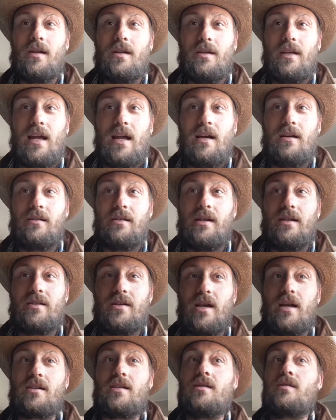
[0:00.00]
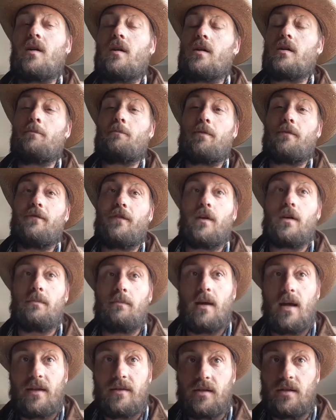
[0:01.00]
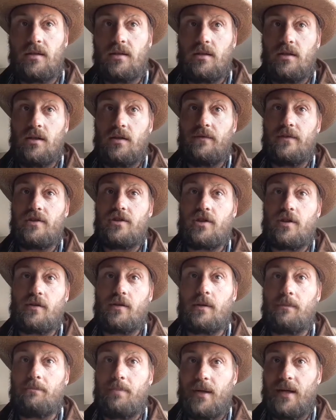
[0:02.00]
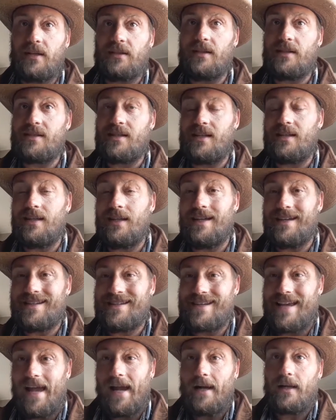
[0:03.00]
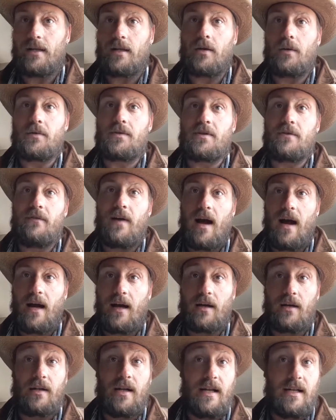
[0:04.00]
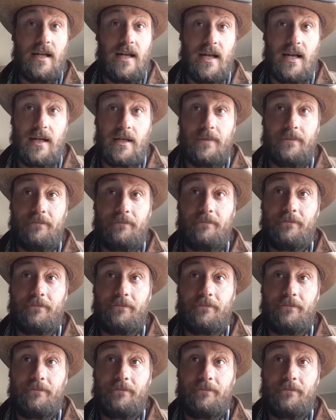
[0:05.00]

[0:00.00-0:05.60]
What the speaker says: Now, injections are the preferred method of ensuring piglets get the exact dose of iron they need.